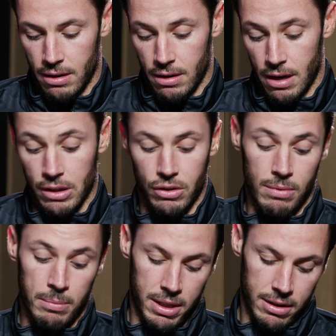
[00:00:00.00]
uh, I actually
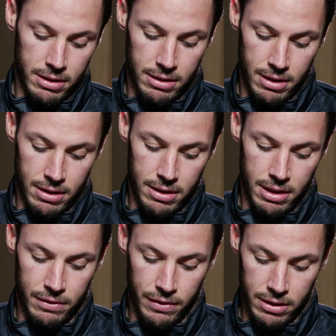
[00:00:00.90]
remember this, uh,
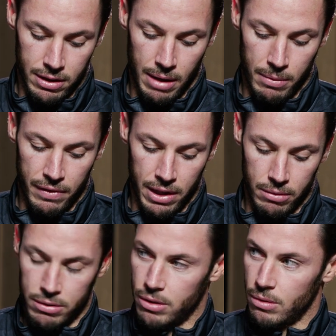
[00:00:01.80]
this first game, I think it
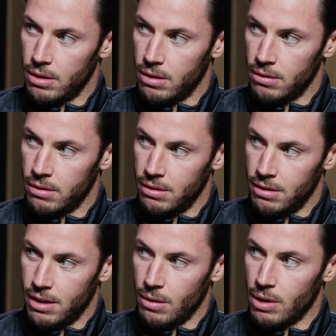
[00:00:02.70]
was 2 0,
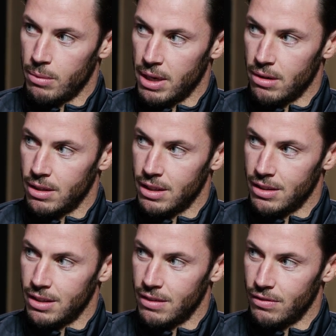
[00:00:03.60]
and I won a penalty
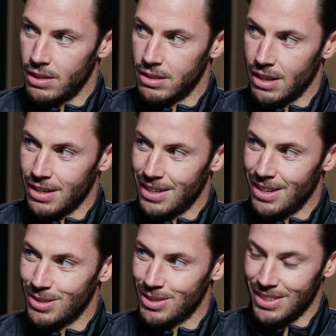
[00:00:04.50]
on, for the second
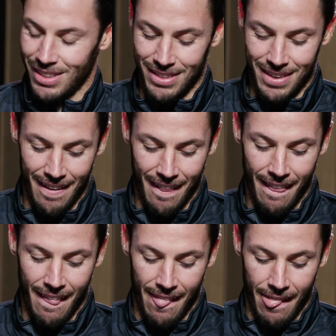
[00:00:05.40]
goal. So
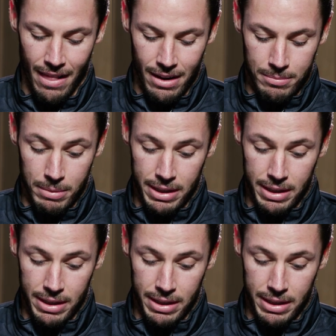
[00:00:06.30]
my